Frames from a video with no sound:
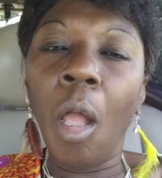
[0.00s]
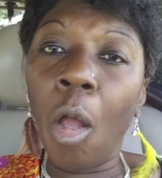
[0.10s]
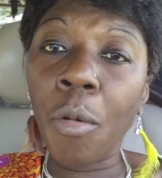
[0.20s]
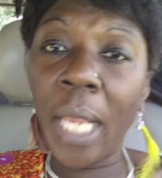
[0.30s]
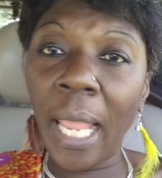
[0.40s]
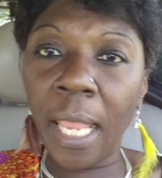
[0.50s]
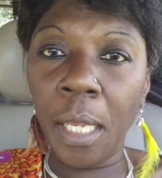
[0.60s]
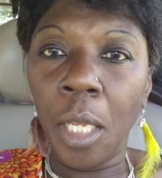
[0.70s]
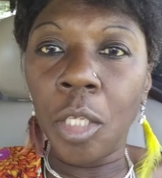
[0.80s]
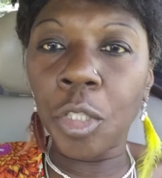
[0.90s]

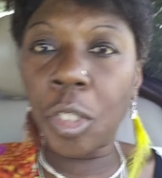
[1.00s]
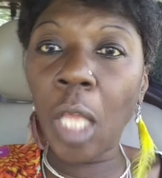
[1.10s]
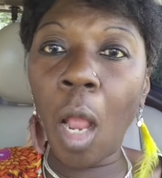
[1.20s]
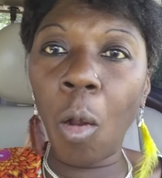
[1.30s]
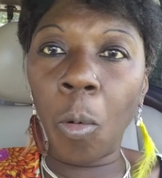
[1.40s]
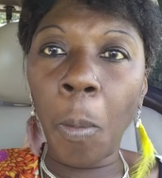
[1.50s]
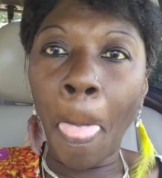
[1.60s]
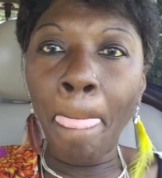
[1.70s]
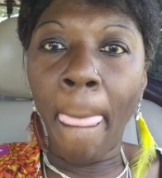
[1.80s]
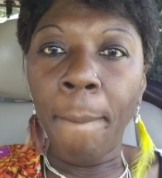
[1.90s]
Okay, so
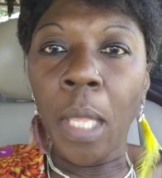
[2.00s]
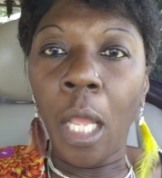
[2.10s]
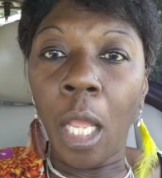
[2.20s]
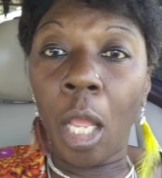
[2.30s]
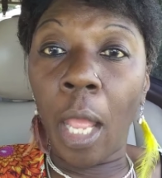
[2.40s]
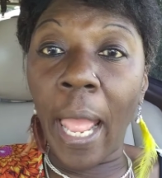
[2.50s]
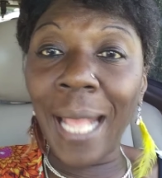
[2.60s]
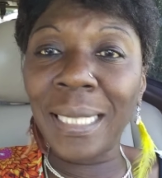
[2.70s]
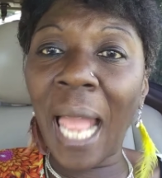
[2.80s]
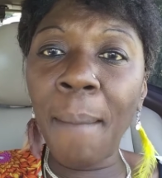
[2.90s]

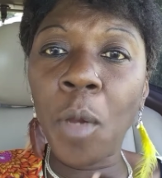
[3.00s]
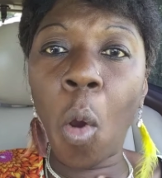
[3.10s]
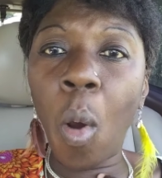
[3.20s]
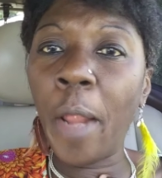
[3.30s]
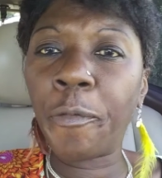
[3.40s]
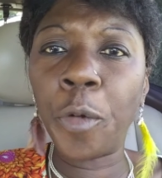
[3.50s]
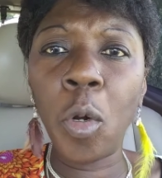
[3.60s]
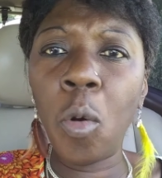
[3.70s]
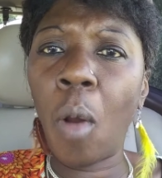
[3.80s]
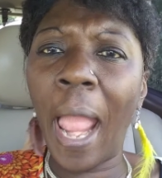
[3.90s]
as I'm going
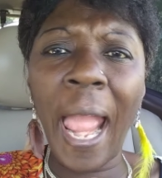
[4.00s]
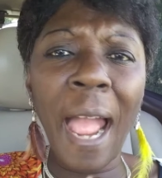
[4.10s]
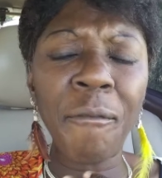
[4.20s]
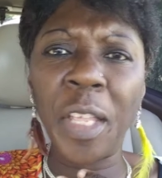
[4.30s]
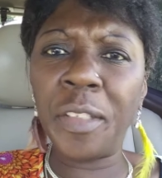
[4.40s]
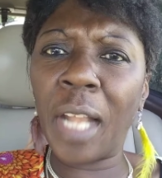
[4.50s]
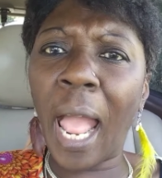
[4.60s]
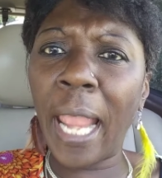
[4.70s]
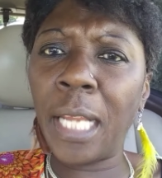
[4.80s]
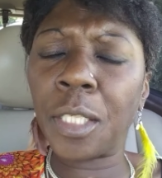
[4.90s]
through half the
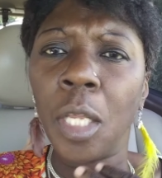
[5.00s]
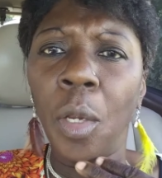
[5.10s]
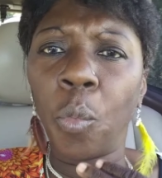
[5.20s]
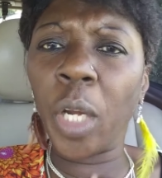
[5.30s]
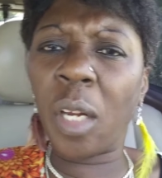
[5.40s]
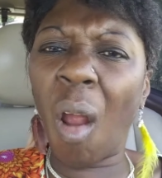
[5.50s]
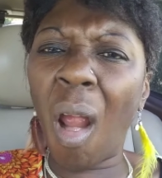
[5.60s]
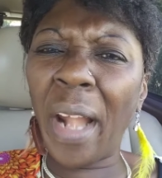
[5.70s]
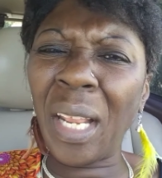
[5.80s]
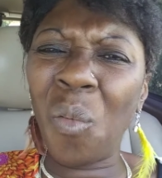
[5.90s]
night
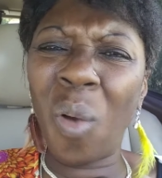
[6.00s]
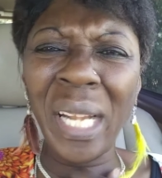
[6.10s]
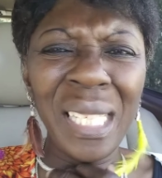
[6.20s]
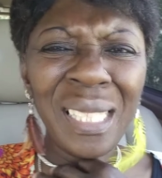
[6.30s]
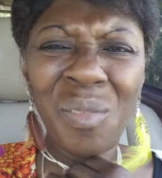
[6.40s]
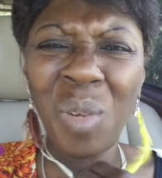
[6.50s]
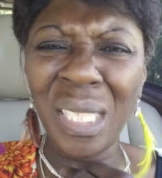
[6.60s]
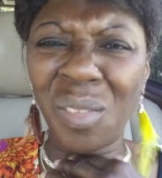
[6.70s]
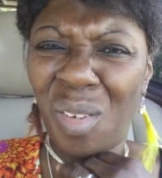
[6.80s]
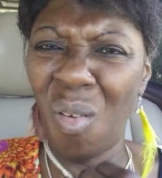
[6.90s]
regarding what is
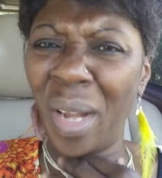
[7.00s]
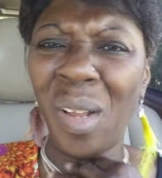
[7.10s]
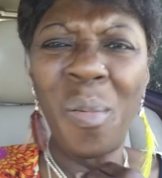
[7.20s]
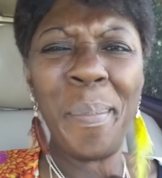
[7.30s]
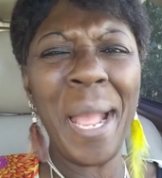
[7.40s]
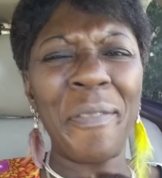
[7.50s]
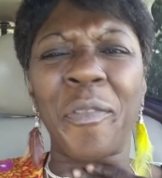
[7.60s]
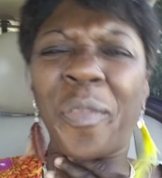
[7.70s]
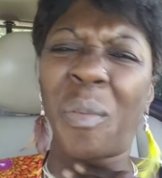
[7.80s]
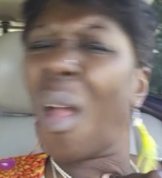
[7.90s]
what's going on with
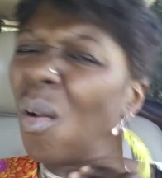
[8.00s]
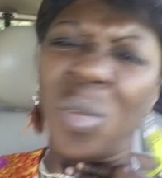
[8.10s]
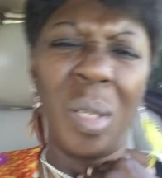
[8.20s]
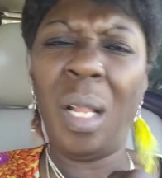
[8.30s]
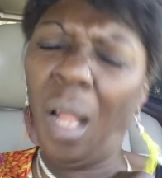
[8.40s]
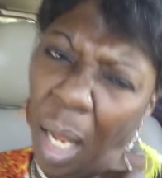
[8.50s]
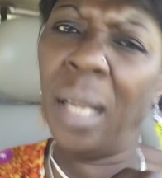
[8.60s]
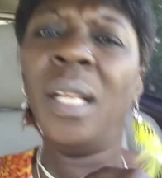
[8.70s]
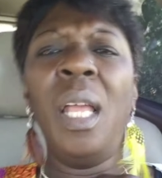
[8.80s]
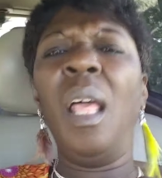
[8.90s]
my
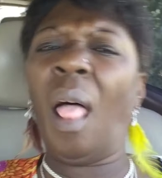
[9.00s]
throat.